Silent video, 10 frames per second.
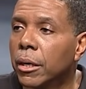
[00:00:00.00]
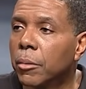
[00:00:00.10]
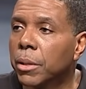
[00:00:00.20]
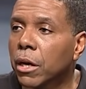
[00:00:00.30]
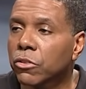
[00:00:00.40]

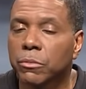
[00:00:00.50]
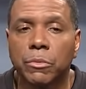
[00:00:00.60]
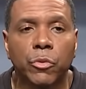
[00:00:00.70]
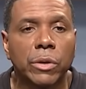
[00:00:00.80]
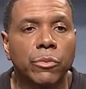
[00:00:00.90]
Because,
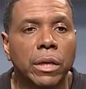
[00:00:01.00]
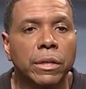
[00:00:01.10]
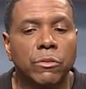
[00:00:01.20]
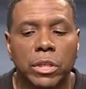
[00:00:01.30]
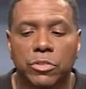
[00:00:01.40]

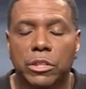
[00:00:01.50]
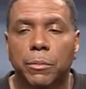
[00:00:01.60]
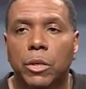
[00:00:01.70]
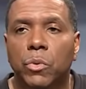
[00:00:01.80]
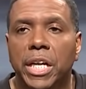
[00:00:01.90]
listen to
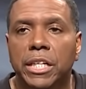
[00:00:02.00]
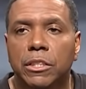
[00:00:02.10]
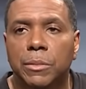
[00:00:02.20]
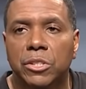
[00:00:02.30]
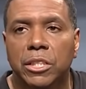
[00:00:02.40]
me, when
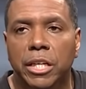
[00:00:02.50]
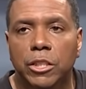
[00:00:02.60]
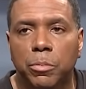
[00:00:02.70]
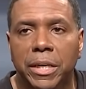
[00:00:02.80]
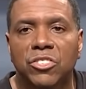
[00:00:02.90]
intimacy
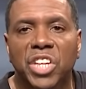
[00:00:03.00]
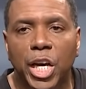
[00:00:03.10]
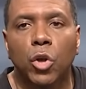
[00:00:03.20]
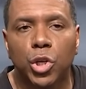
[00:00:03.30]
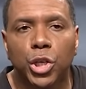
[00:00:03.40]
takes place, they
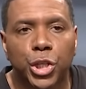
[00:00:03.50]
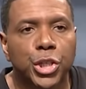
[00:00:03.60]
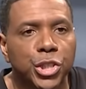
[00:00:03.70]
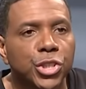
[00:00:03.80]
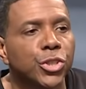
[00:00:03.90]
gonna look
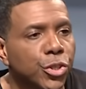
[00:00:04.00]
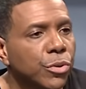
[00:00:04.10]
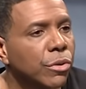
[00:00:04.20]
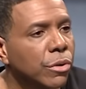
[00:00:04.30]
good to you.